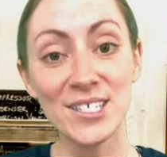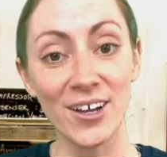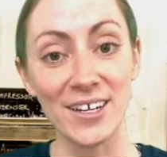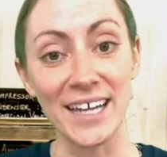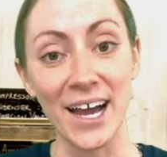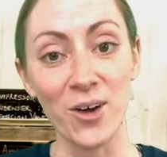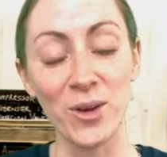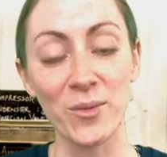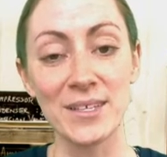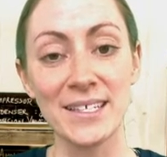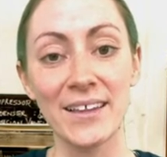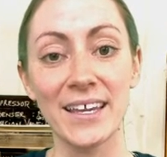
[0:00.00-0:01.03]
we started out, we
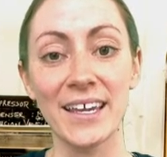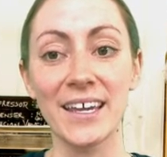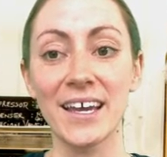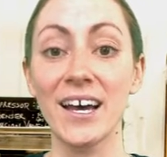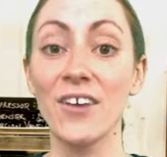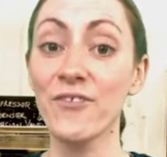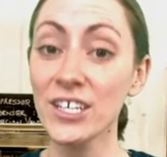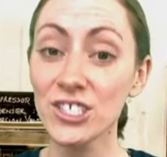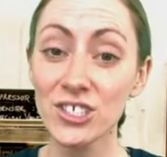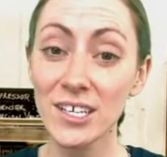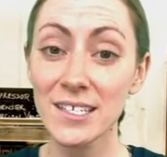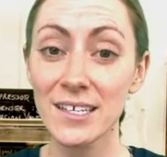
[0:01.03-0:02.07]
were selling
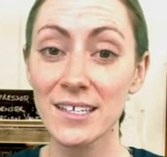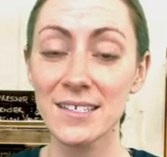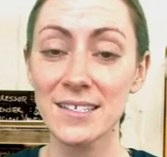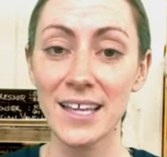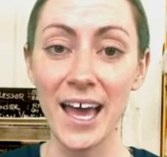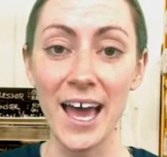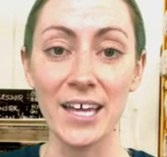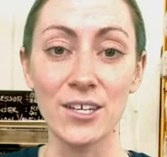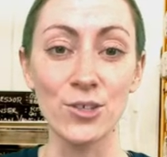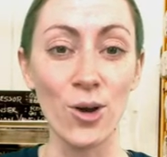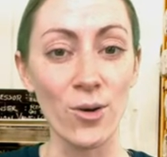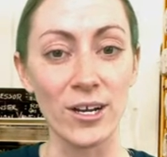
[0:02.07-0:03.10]
fresh cheeses
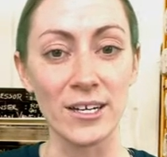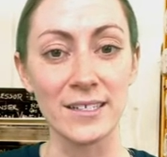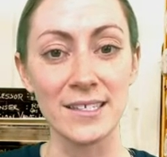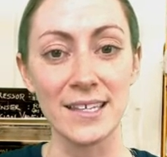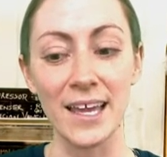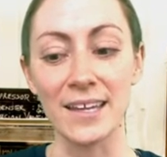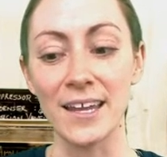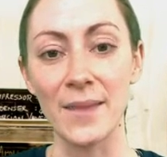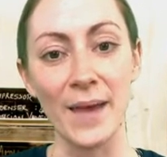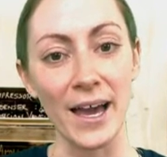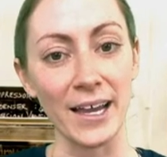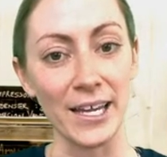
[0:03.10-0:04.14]
and yogurts
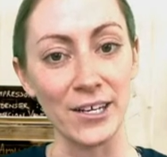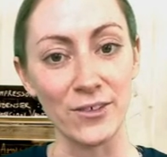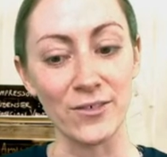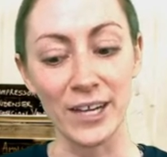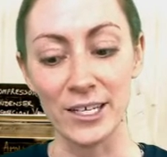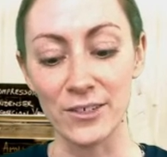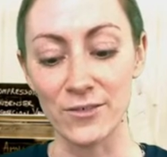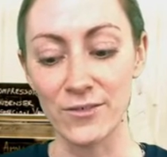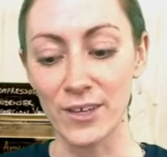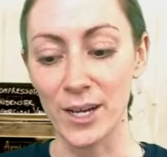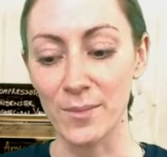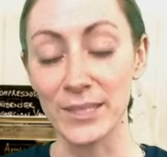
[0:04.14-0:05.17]
and that kind
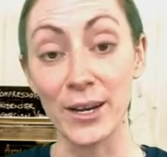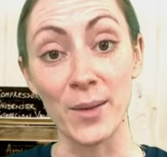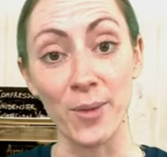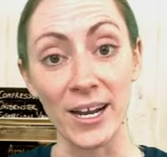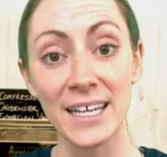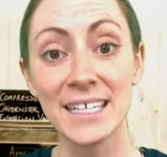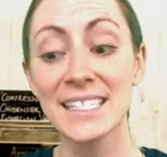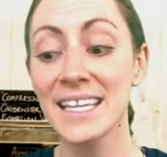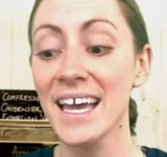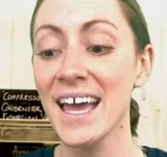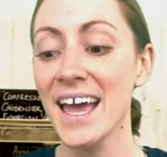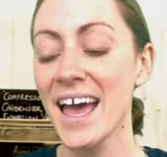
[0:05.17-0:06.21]
of dairy
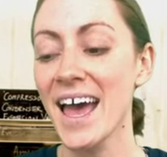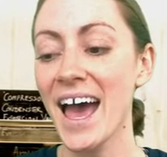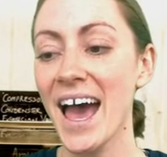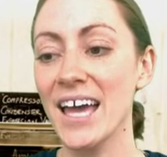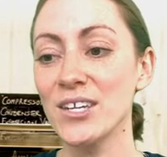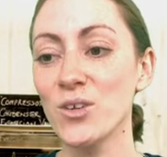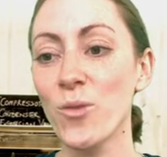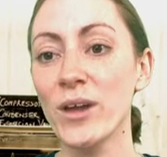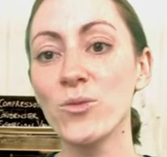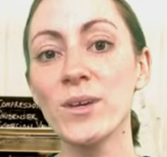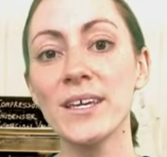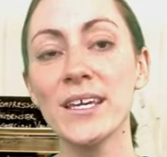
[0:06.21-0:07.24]
products. And
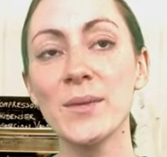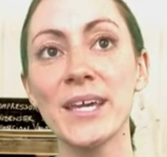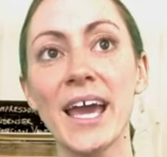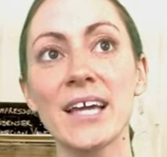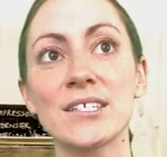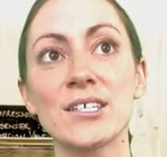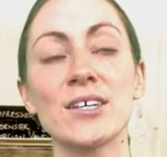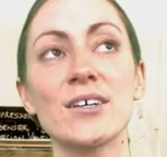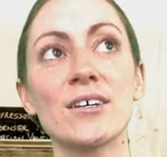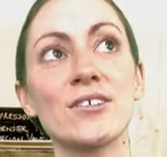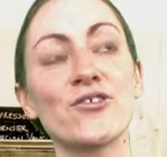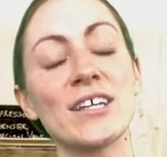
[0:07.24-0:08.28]
when we began
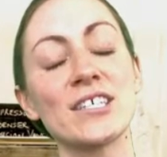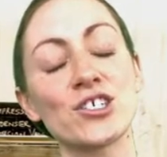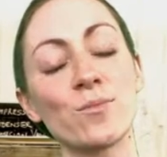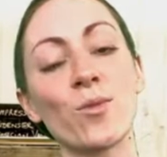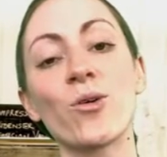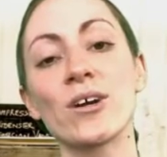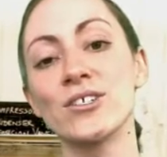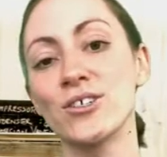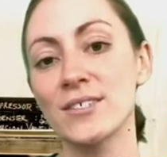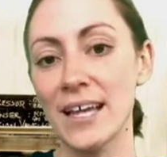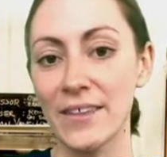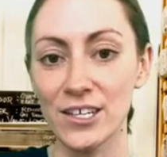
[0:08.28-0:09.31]
to transition more
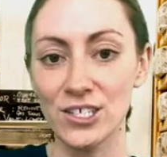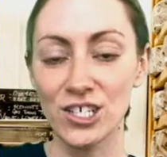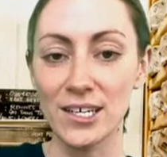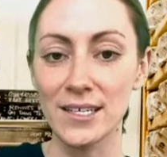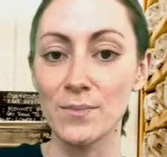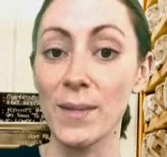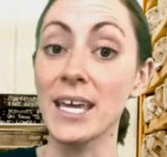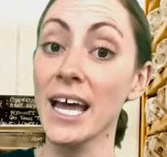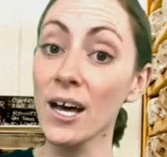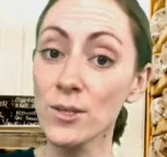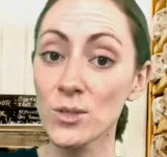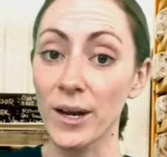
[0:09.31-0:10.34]
into selling cheese
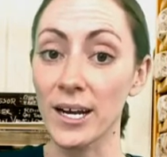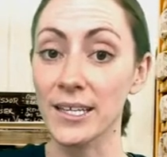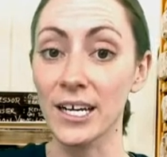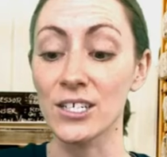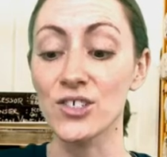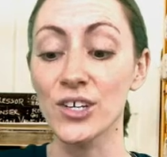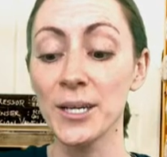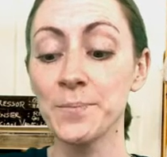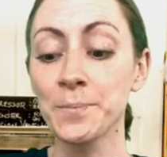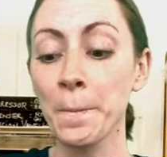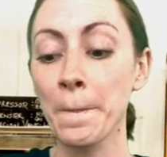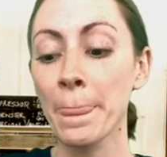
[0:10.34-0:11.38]
made elsewhere in the
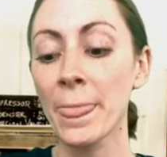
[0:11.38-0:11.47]
country,